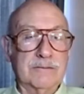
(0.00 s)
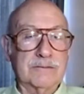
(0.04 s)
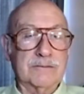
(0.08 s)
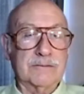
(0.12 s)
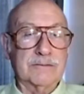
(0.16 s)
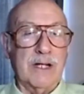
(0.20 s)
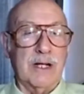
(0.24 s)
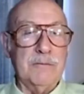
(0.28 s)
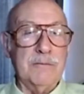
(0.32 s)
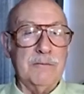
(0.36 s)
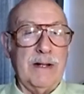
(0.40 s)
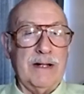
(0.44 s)

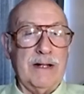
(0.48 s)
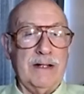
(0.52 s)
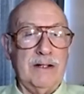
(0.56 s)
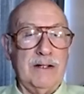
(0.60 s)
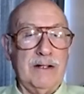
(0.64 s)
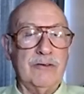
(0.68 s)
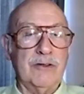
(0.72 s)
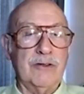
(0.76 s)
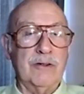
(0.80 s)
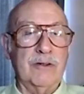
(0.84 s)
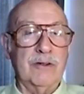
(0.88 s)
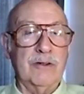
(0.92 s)
Combat
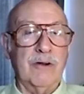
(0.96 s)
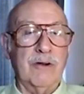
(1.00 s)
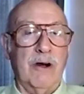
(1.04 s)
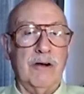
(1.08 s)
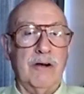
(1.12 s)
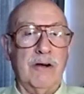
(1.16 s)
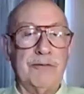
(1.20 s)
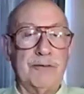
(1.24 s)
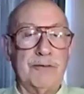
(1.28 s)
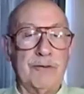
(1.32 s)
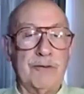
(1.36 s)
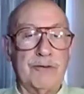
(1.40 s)
Engineer
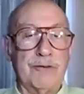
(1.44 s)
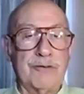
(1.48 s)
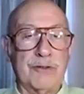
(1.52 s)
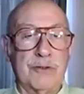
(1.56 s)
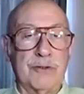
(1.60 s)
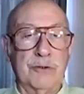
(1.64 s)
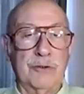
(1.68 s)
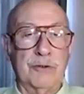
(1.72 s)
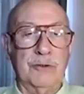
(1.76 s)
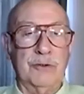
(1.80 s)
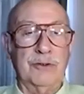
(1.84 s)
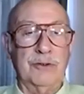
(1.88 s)
Officer
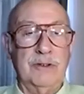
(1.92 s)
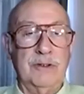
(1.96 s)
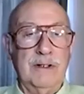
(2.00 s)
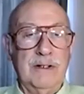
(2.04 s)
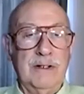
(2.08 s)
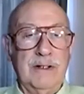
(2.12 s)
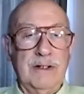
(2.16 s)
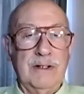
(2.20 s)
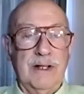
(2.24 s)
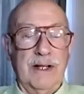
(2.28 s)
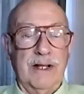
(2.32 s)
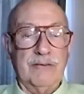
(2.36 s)
School
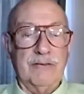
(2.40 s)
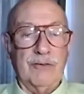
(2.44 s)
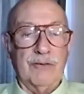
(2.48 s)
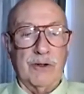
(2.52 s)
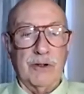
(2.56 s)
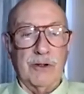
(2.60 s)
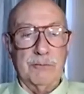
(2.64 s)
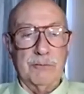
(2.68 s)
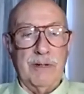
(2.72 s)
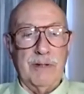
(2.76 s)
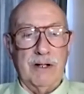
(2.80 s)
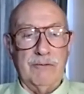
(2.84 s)
at
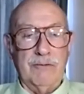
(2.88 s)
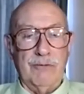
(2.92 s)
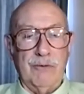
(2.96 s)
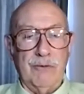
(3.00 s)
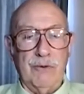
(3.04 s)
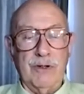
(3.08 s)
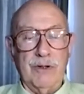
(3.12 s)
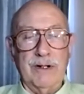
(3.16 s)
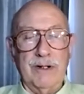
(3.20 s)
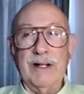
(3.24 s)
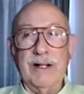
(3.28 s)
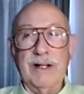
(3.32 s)
Fort
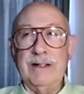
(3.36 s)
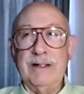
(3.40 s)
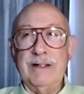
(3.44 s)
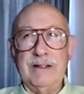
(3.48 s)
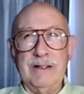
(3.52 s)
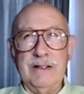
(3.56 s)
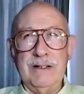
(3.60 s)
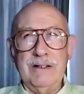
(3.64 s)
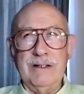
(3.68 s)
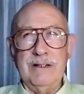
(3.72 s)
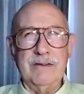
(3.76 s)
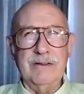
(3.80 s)
Belvoir in
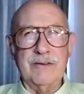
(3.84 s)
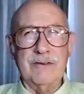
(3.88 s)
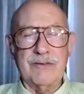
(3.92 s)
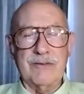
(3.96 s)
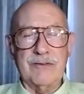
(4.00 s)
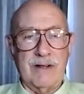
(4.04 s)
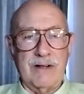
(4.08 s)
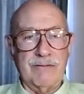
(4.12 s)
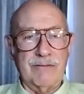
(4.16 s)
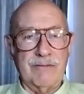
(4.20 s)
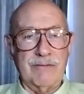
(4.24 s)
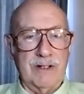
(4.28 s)

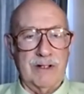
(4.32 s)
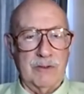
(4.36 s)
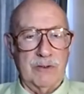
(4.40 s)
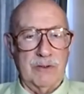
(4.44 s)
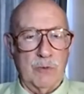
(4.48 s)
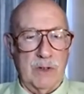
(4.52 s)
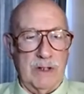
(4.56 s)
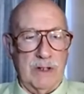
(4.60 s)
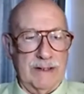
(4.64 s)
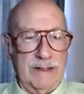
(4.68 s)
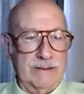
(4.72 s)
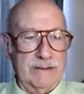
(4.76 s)

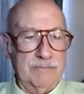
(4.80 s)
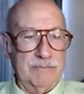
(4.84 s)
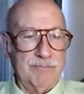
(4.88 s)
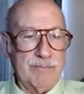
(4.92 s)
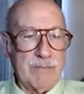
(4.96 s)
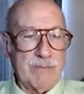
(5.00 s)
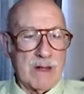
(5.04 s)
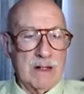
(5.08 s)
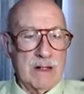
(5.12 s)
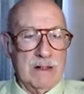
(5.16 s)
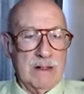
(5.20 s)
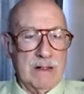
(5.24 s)
1971.
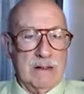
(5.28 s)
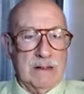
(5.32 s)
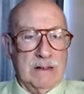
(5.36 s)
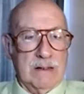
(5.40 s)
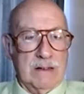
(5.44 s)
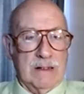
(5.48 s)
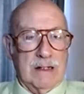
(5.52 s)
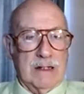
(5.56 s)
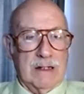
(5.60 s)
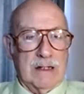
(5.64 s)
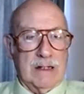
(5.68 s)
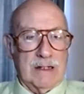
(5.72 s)

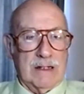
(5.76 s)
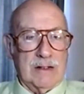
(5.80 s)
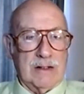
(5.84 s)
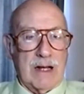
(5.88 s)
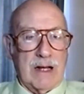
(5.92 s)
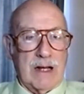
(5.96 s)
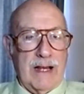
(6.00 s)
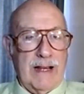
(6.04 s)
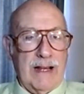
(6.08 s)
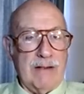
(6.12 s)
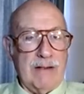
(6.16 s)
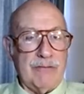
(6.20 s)

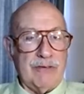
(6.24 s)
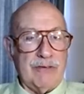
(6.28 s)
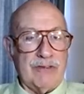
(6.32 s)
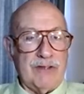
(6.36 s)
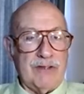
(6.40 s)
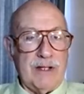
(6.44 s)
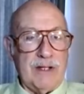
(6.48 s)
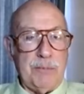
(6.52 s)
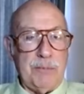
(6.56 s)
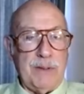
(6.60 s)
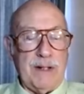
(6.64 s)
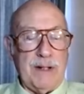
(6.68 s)
I have a
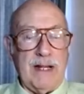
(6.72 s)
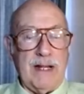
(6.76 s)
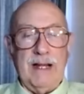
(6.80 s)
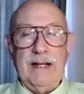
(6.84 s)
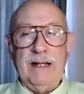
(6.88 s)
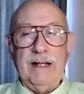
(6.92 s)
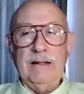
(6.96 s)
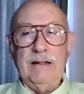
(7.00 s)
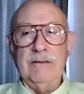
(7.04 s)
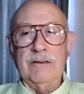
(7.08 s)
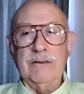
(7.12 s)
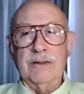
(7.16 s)

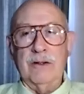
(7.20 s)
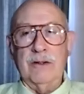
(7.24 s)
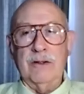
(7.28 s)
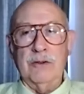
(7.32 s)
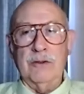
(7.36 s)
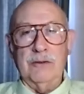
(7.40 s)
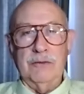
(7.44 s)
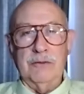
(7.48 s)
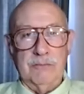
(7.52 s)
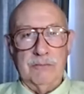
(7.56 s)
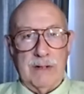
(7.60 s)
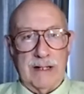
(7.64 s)
CPA,
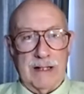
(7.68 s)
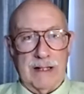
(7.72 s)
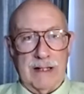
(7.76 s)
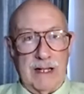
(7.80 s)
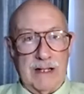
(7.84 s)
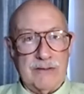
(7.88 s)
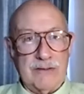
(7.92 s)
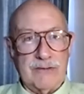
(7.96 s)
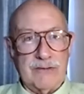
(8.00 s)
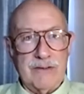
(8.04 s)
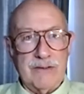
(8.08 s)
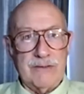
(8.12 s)
though my
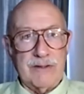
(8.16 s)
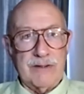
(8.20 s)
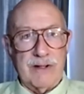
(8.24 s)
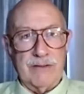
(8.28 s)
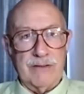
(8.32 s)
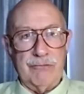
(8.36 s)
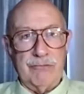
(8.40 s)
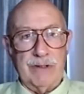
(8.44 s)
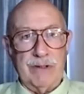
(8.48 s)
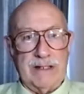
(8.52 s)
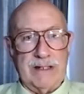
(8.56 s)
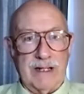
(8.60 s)
license,
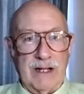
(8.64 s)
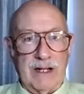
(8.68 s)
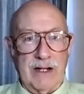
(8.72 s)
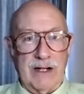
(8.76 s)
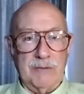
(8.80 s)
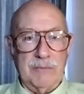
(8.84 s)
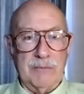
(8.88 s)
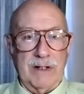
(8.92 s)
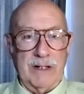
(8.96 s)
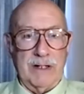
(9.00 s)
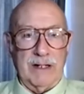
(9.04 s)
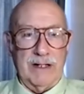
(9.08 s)
I've
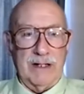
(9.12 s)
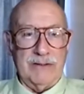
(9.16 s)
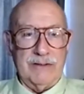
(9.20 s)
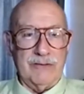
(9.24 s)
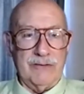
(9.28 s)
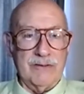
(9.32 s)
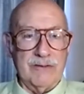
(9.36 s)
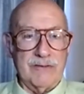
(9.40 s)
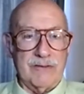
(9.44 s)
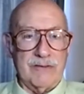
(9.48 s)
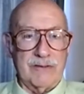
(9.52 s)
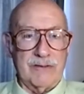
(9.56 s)
retired my
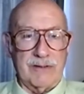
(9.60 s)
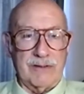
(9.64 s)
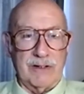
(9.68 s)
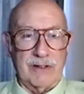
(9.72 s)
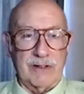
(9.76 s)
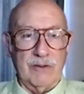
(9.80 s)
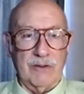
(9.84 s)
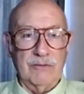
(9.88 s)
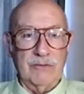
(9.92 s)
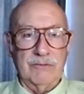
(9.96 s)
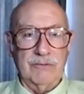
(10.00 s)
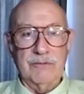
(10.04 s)
license as I
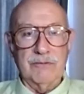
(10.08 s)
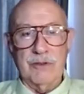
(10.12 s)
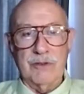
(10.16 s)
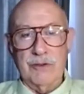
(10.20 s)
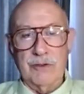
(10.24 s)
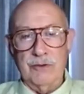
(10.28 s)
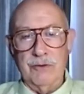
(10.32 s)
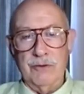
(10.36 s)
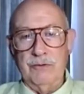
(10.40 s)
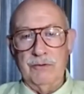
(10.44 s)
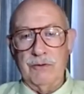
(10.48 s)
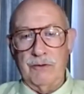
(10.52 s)
don't
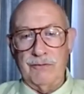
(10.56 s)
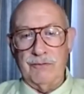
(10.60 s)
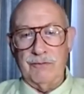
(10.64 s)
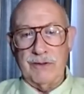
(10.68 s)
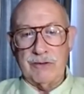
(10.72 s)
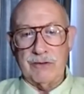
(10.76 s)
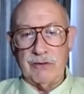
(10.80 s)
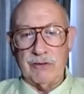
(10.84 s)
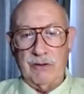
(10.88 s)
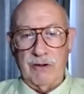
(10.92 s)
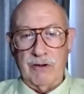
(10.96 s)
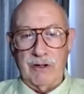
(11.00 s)
do
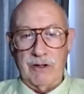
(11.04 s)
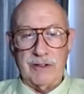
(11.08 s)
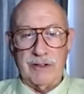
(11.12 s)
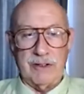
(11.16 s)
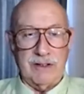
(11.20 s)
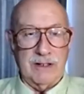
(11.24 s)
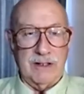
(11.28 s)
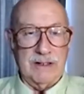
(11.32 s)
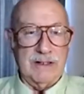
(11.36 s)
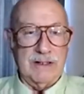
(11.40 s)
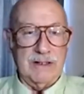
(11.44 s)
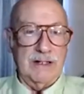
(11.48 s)
official
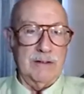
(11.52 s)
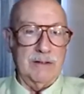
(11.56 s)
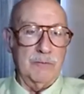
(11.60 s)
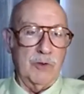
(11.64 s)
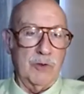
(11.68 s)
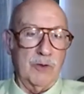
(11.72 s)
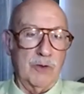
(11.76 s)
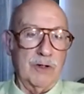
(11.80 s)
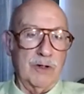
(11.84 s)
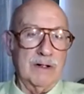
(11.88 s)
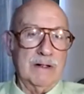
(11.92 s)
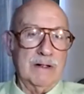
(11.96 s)
auditing
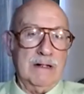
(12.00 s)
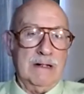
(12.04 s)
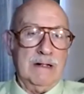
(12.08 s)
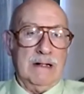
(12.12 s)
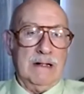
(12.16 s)
anymore.